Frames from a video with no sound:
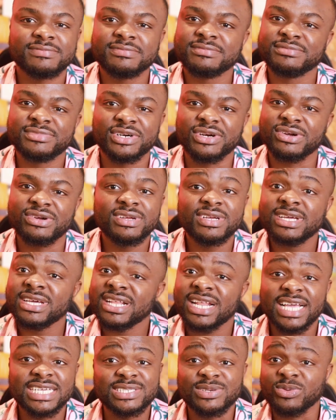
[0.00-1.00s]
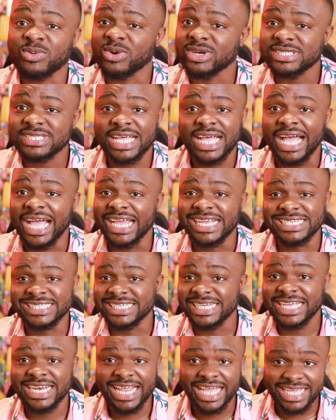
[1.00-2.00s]
Bro, that's the worst
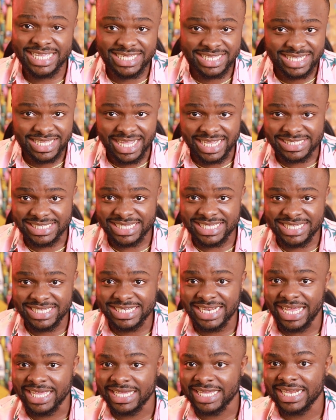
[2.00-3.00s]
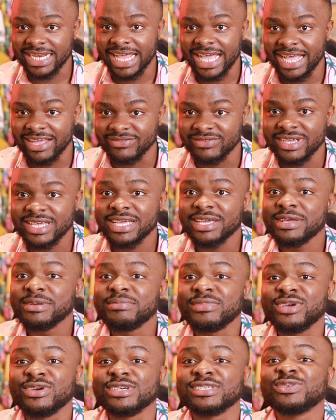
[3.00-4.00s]
idea as a kid that you can have.
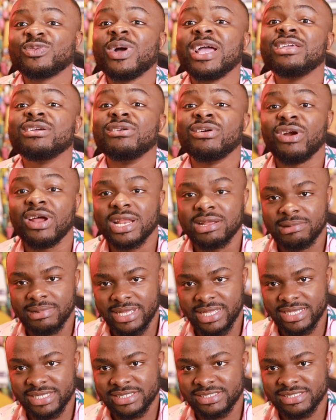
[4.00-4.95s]
Because when you run away,